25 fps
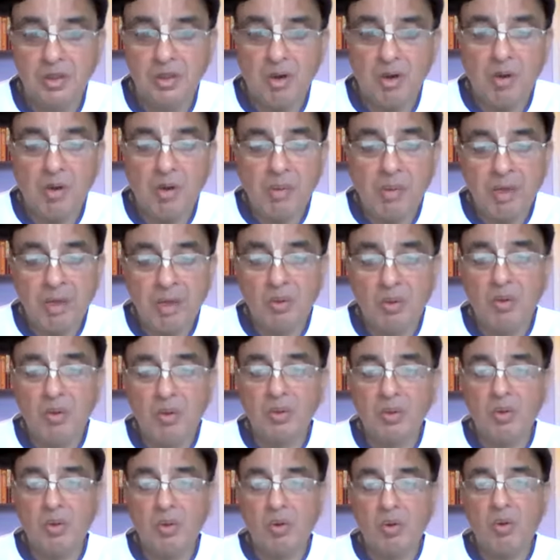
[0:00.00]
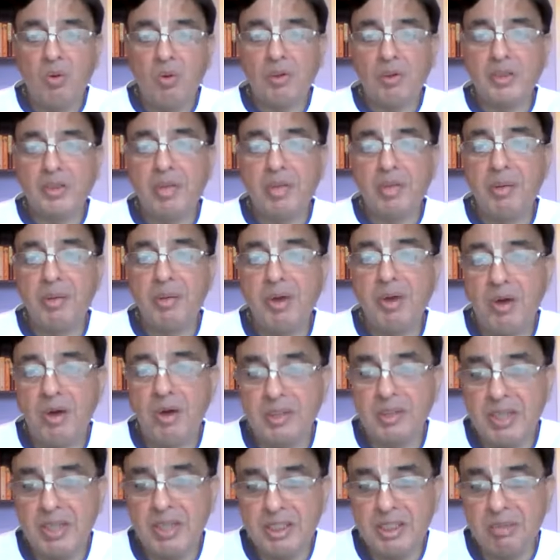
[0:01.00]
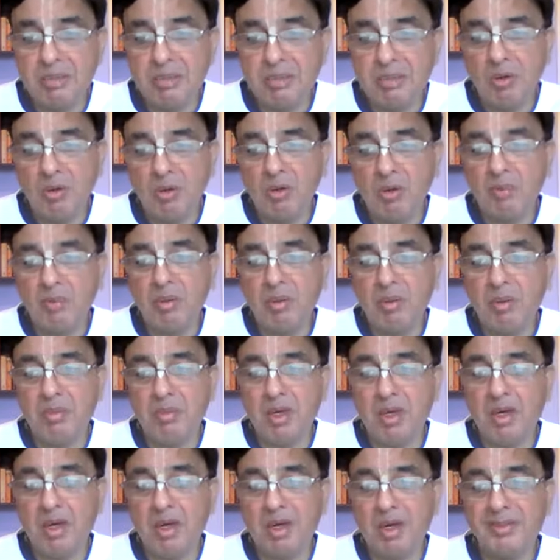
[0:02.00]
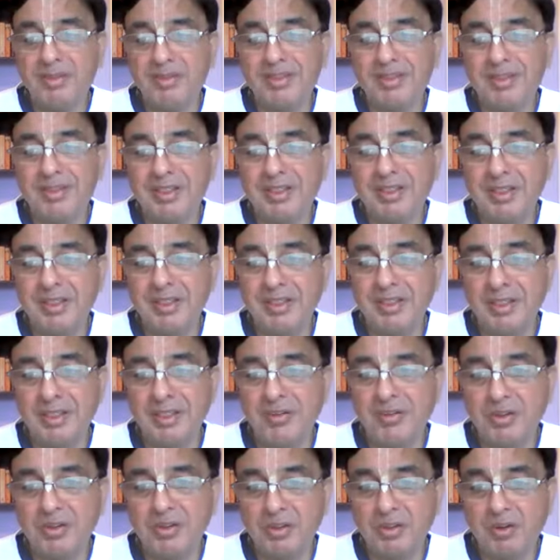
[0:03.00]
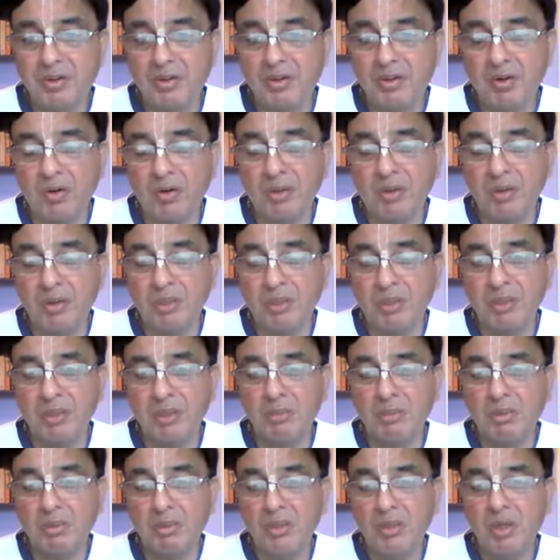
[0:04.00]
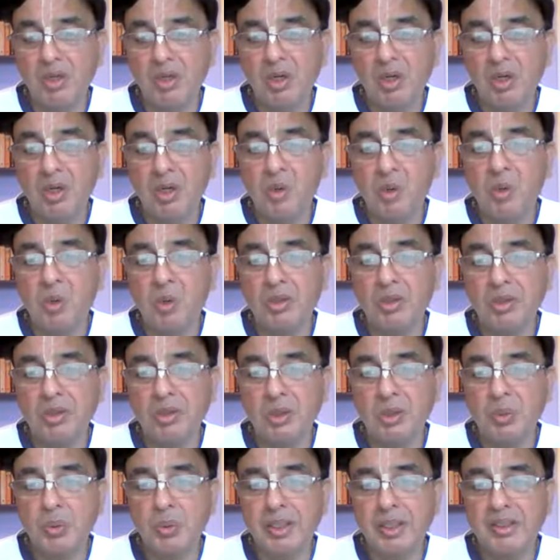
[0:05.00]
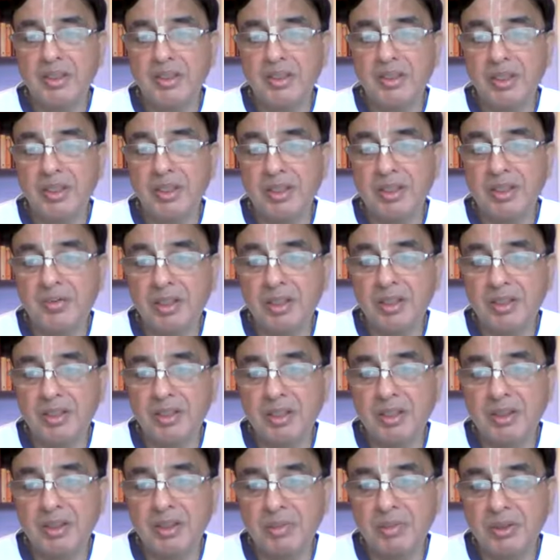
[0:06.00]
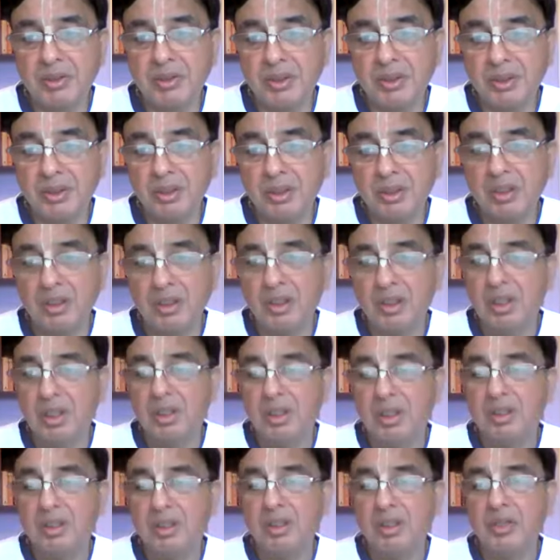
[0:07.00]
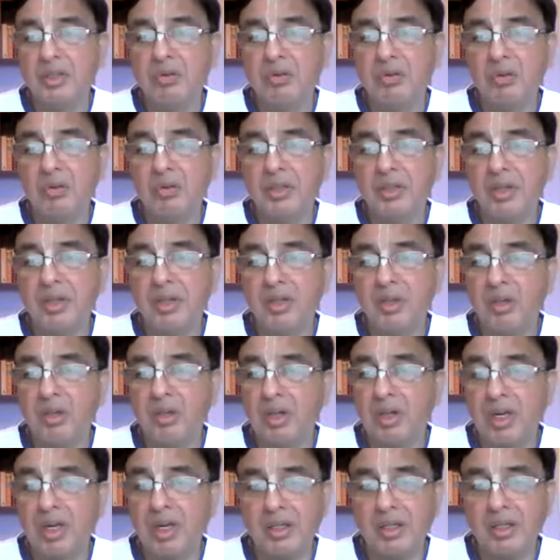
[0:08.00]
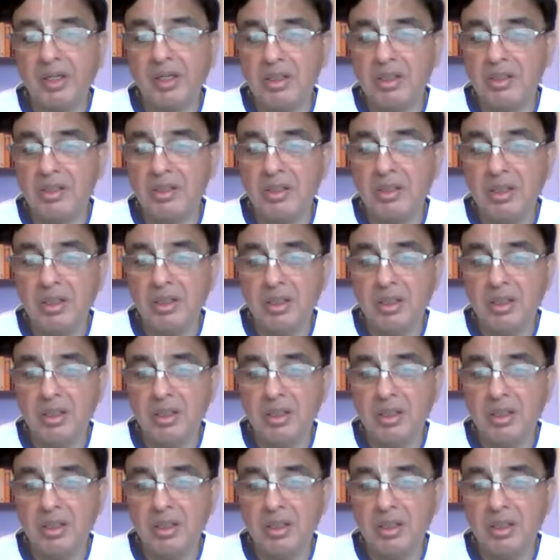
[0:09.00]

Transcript: O my Lord, all the demigods headed by Lord Brahma are sincere servants of your Lordship who are situated in a transcendental position. Therefore, they are not like us.